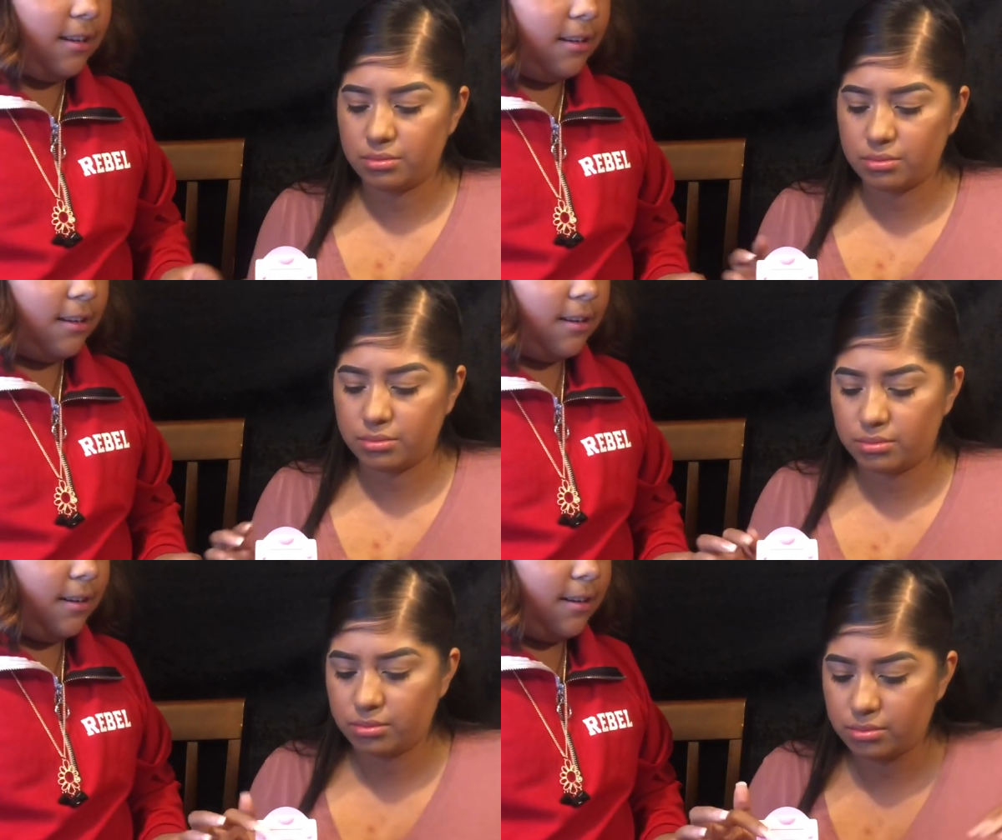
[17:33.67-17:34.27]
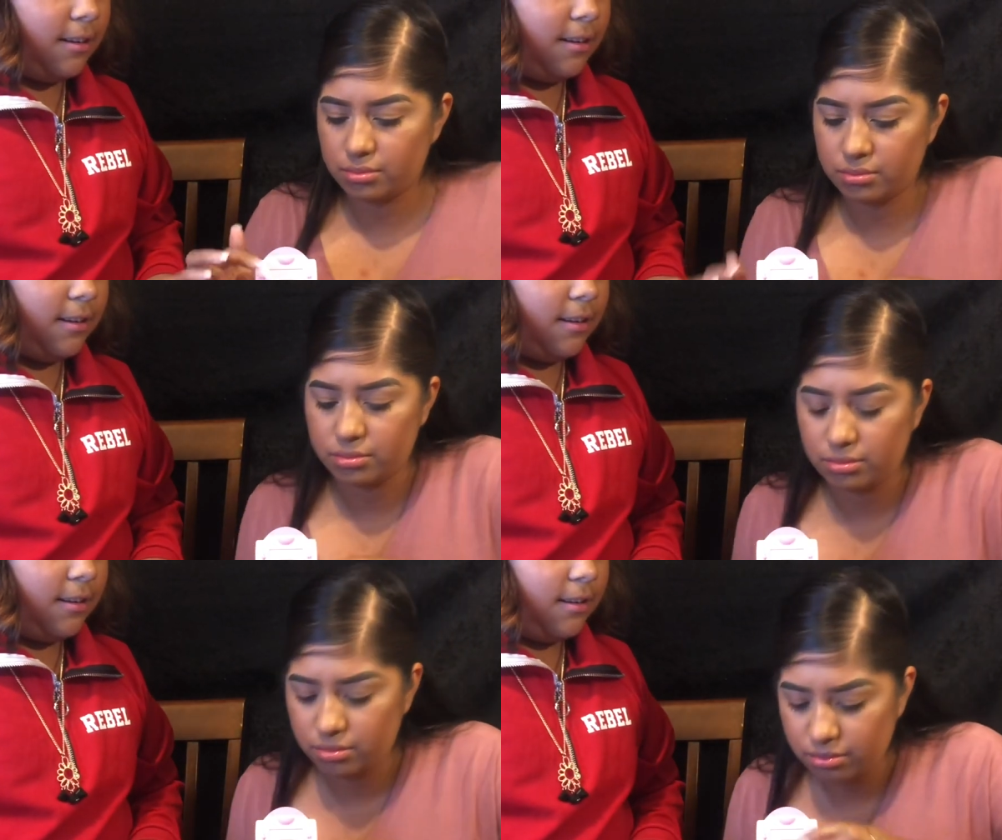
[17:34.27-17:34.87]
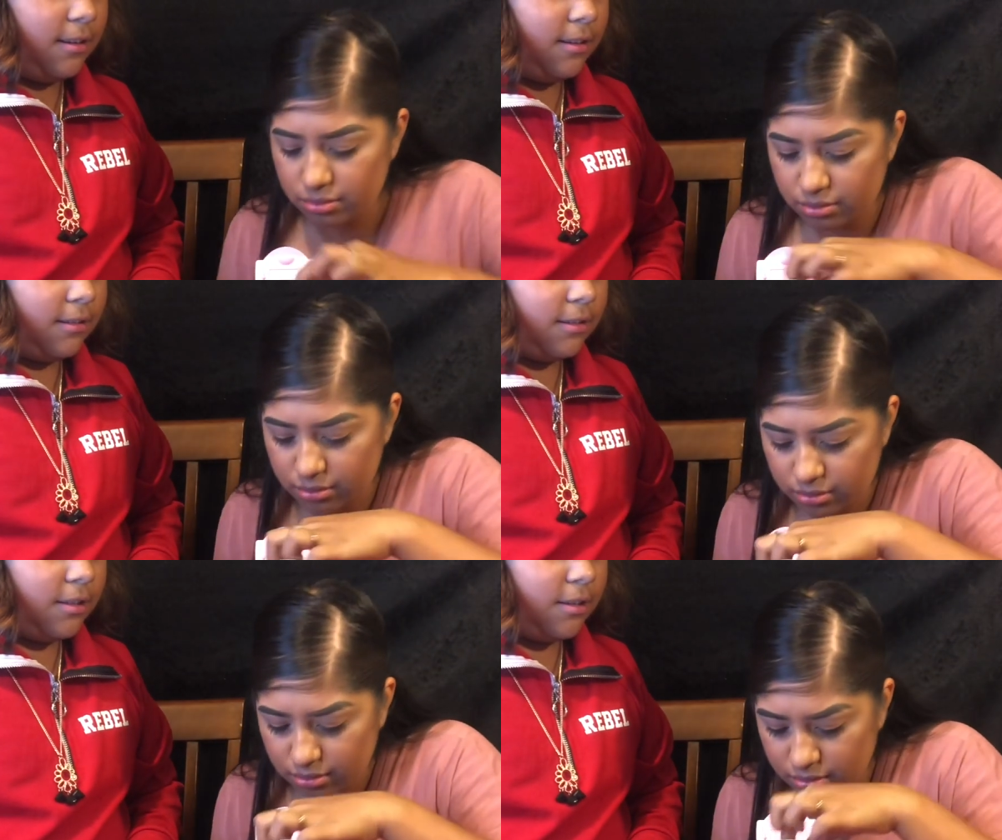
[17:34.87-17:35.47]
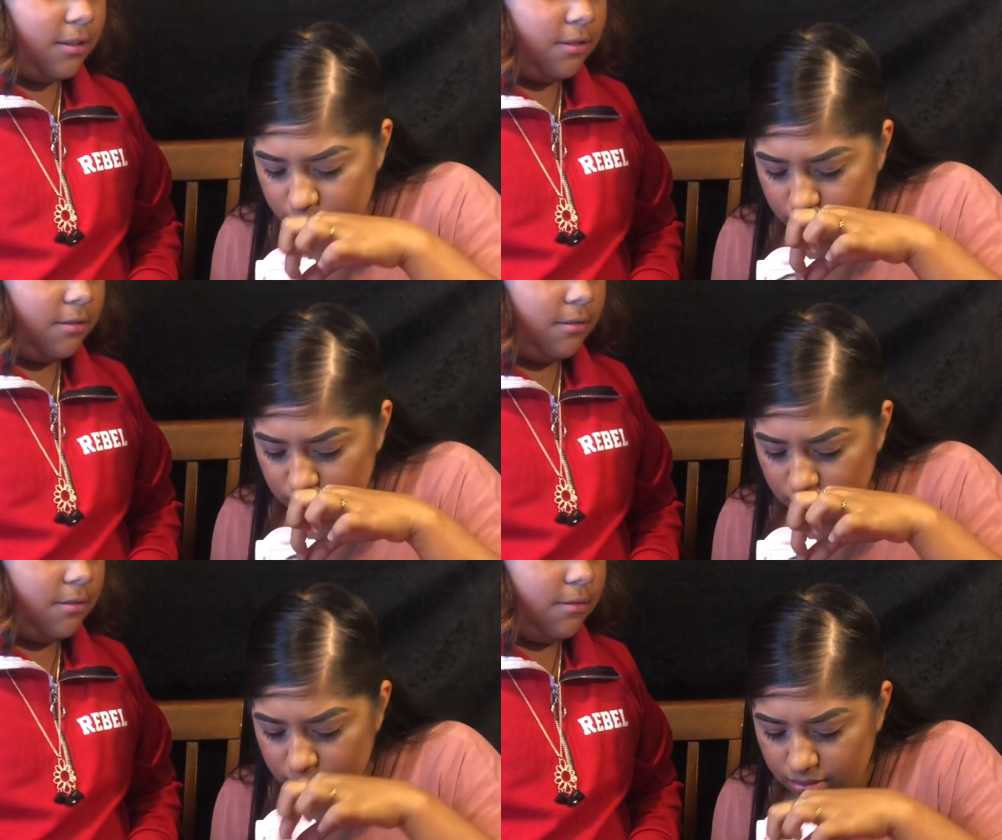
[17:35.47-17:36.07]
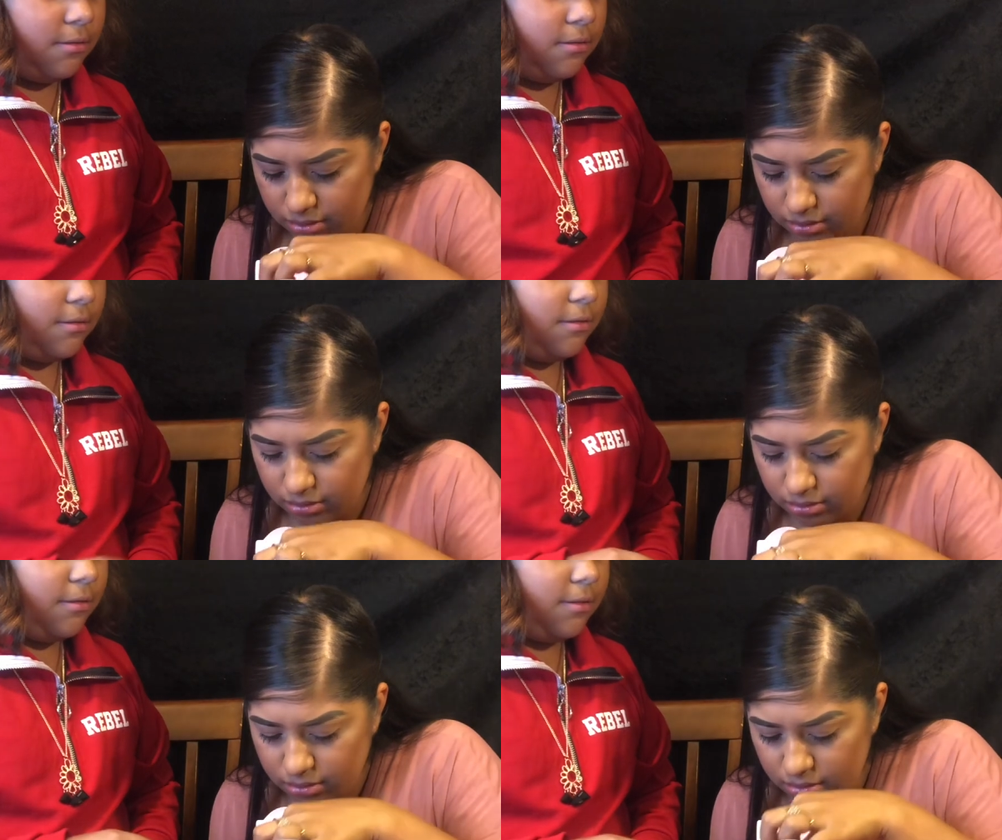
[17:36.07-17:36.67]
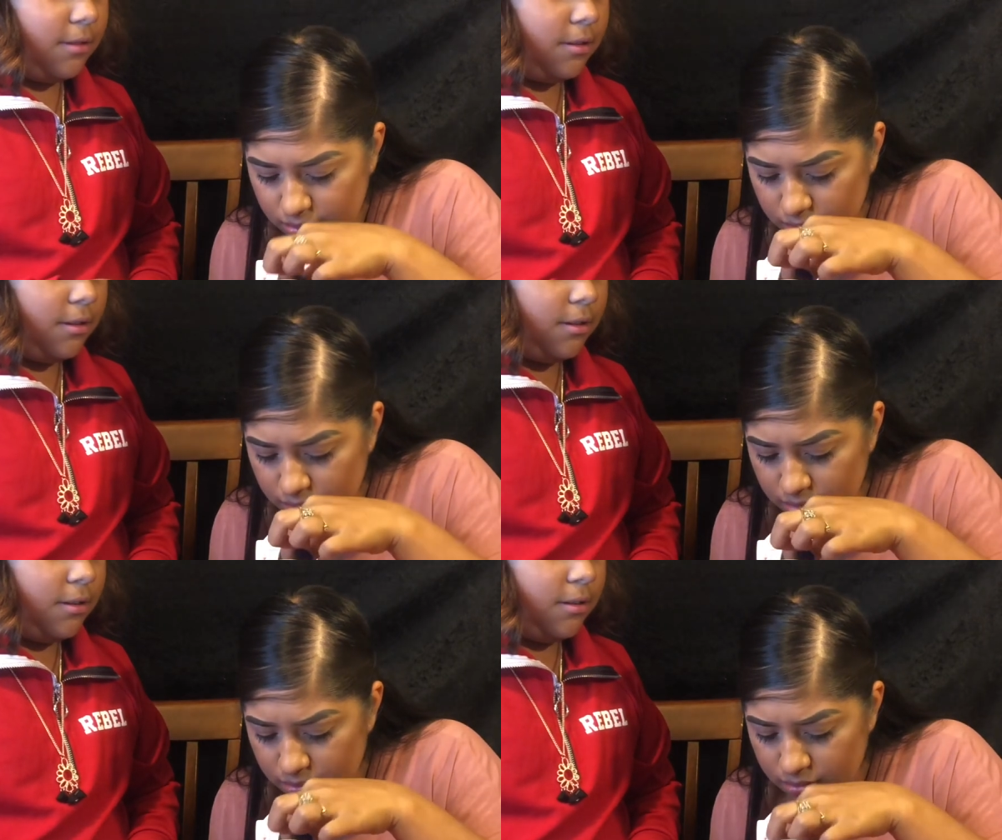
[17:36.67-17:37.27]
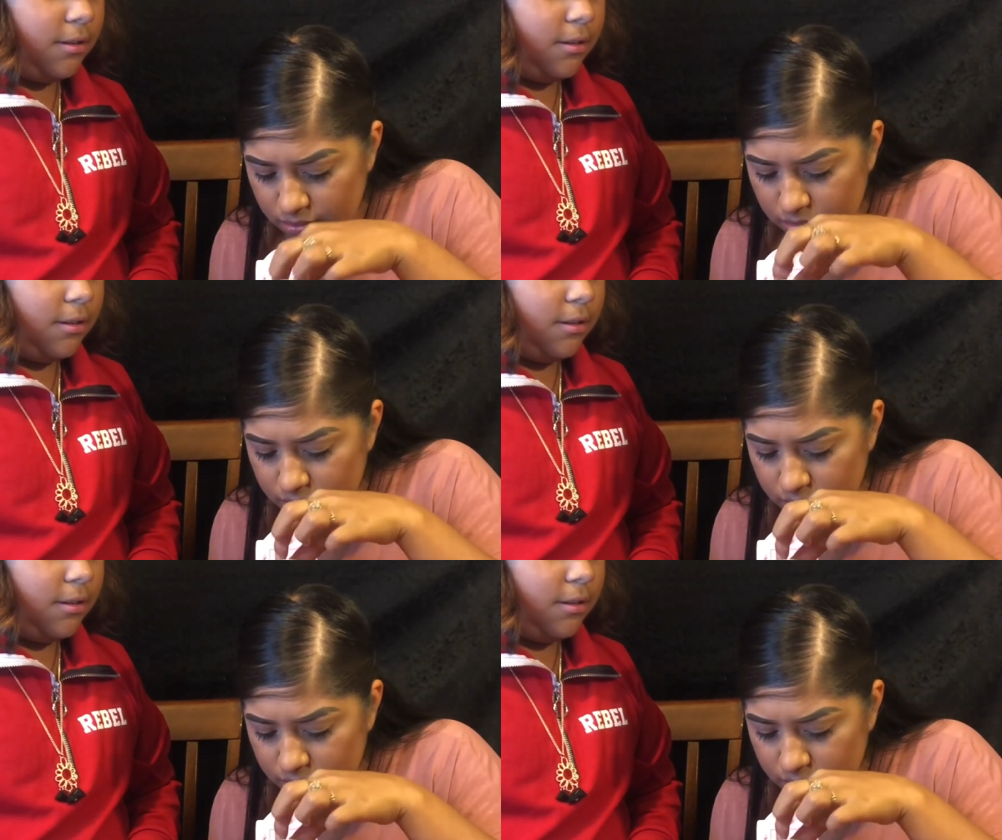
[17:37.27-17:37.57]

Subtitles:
(silence)